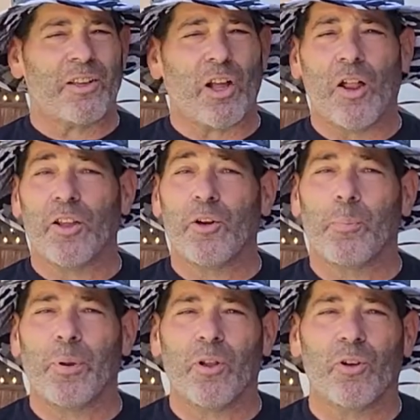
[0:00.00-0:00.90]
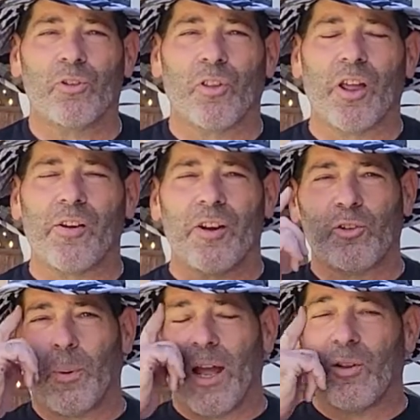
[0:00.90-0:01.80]
call it your bilge or the underneath
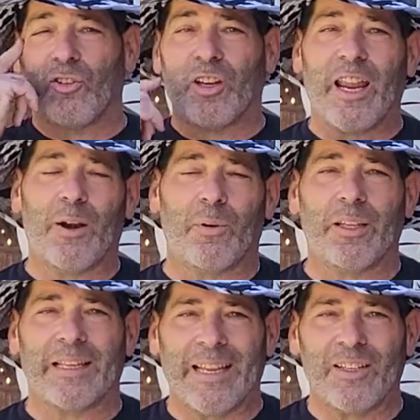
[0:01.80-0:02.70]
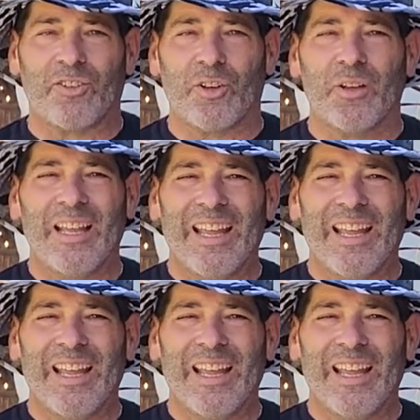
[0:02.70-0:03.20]
spot that you can't really get to,